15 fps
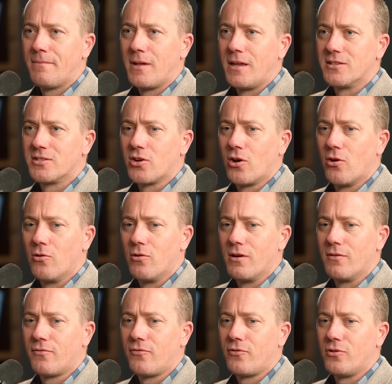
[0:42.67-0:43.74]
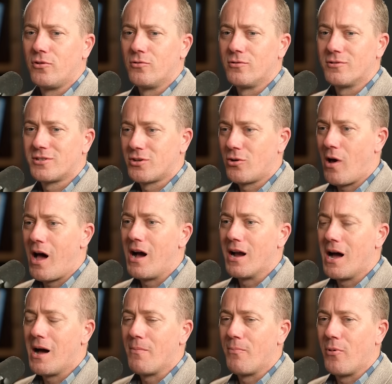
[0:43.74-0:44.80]
And so if you're so
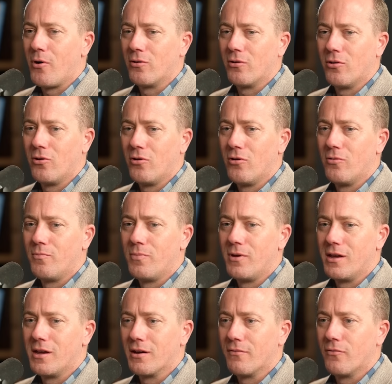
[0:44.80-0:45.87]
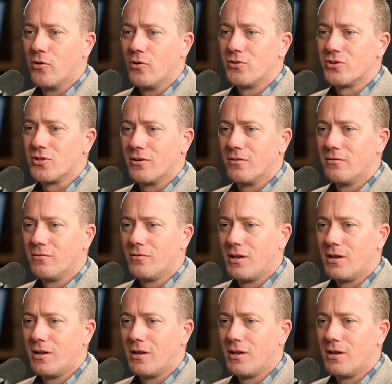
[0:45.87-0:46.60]
hung up on her being a virgin,